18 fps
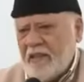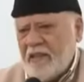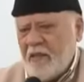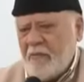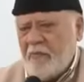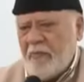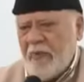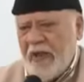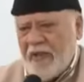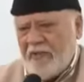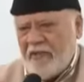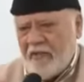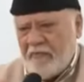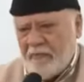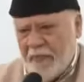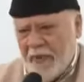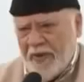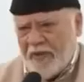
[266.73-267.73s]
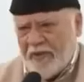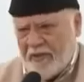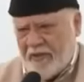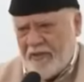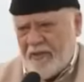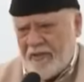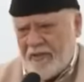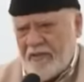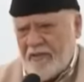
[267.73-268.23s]
the place of
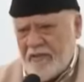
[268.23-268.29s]
birth.